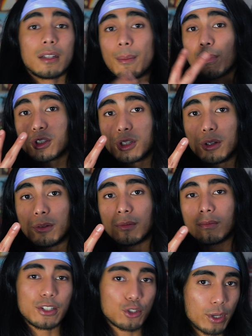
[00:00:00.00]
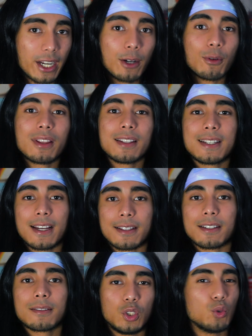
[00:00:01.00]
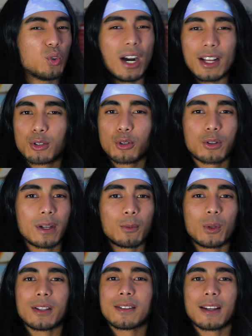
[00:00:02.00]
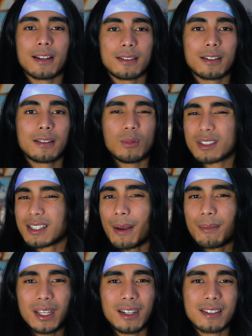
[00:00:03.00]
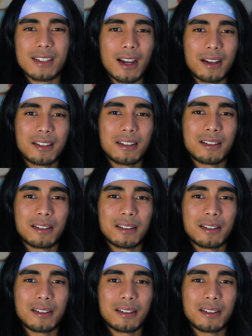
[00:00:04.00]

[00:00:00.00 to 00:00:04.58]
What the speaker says: Number 2 is training with intent. You've got to train with intent. What does that mean exactly?